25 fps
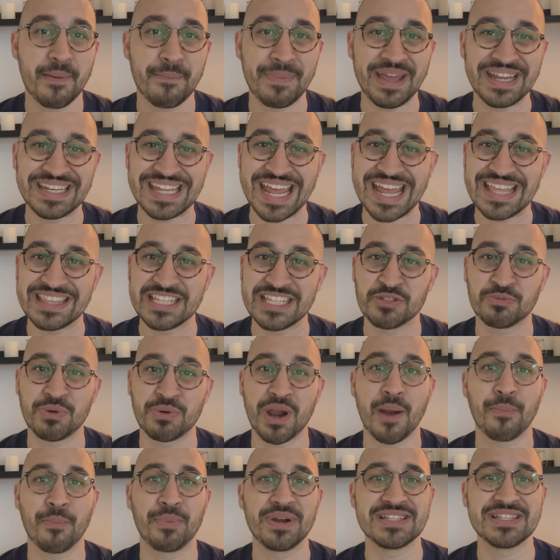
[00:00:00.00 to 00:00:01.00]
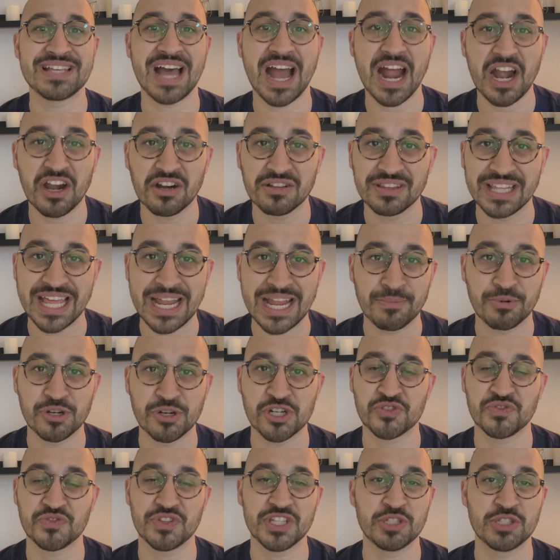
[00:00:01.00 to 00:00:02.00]
maintain these properties, hire
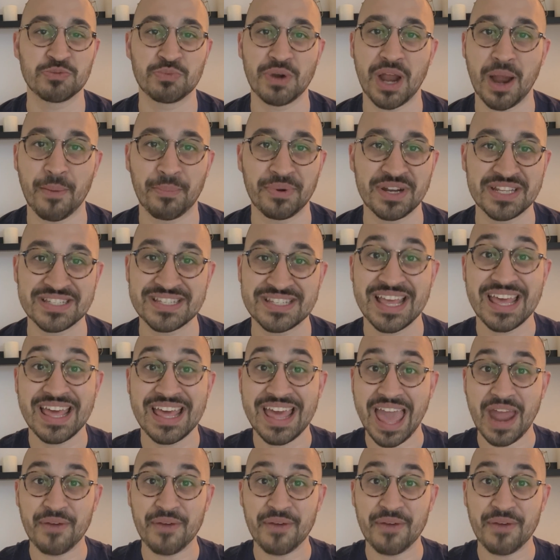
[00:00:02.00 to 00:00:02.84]
laborers for these properties.